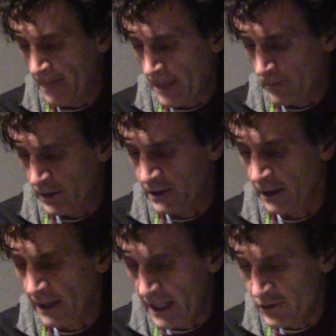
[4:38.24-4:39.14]
But the
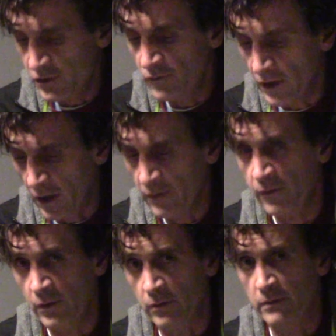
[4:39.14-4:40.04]
lengths you've gone
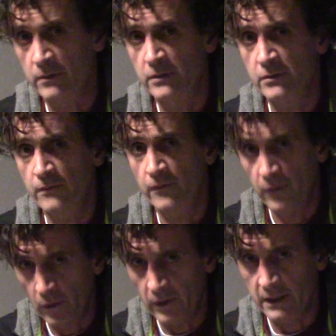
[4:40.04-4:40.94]
through
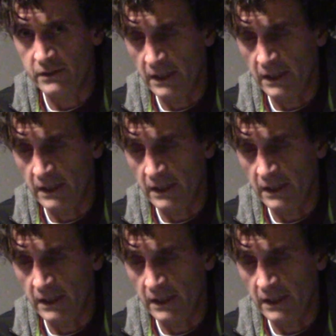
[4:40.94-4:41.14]
for this,